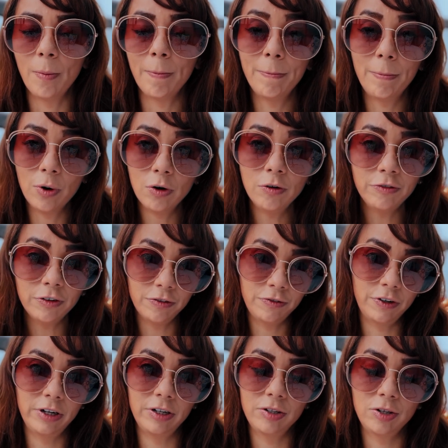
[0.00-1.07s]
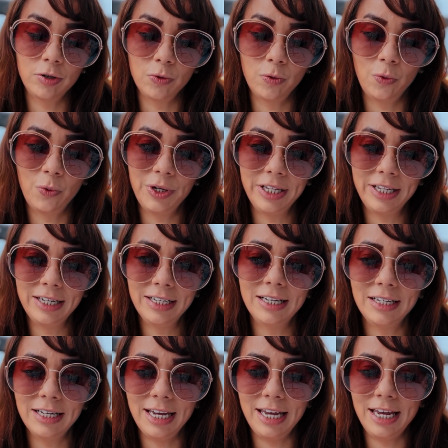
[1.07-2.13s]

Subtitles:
both of us, we didn't